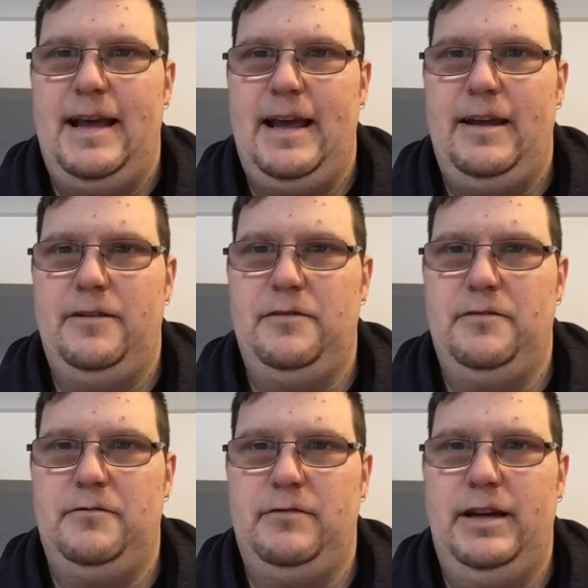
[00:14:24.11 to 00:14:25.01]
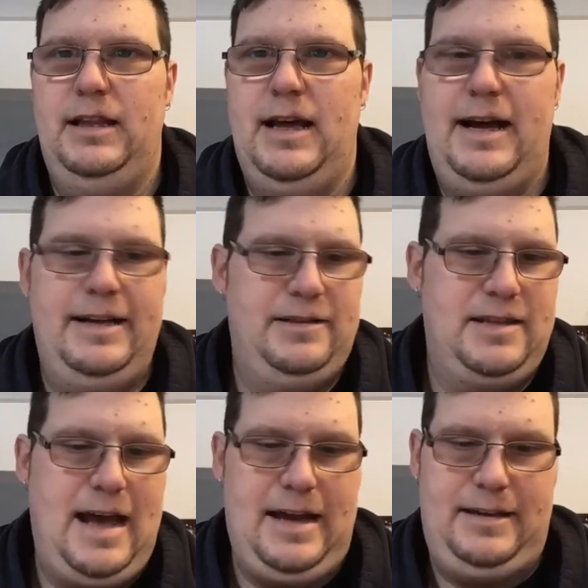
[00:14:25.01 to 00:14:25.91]
and realize
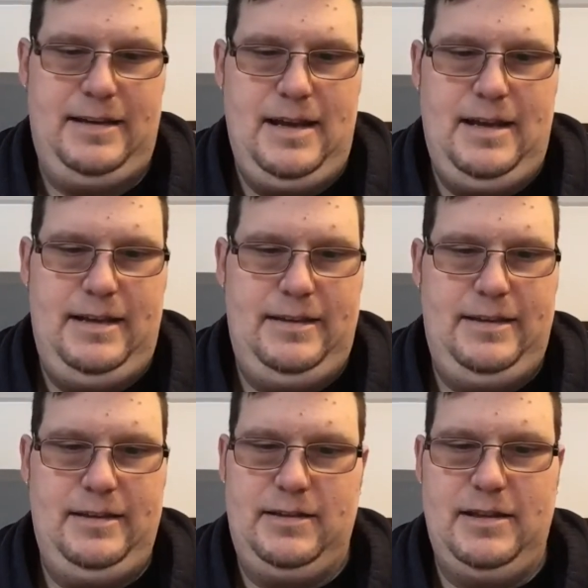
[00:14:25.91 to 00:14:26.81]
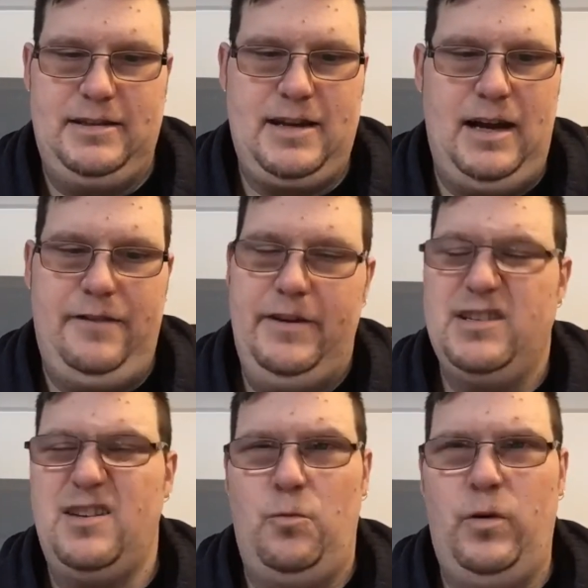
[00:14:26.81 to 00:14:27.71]
that this, this kind of
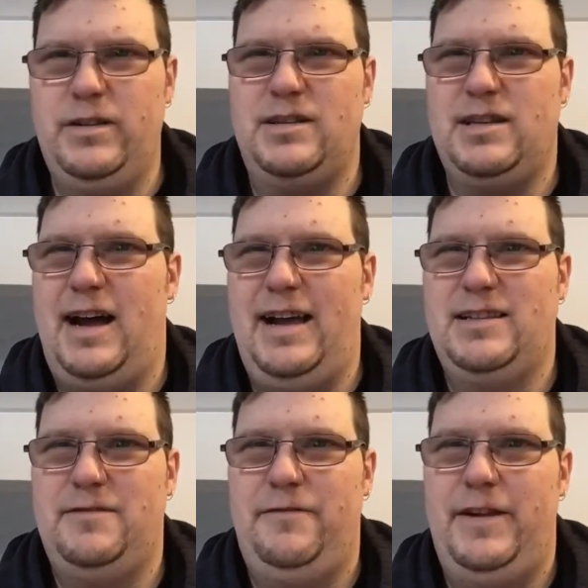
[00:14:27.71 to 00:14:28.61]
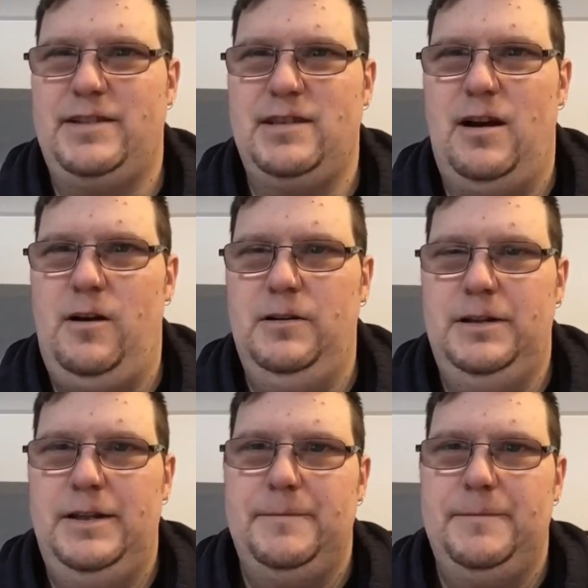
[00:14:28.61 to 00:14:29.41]
isn't a one size fits all